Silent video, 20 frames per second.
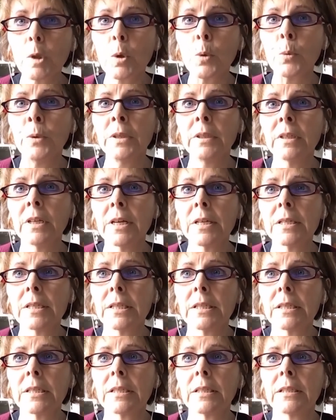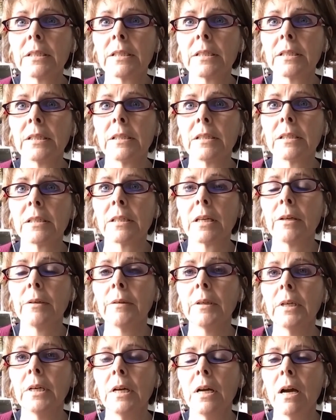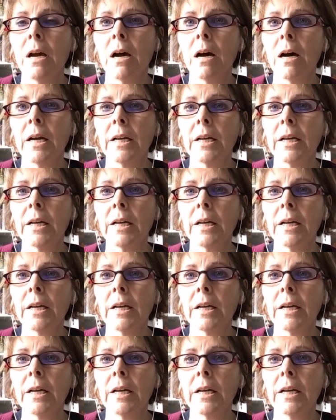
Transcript: with nursing studies. So I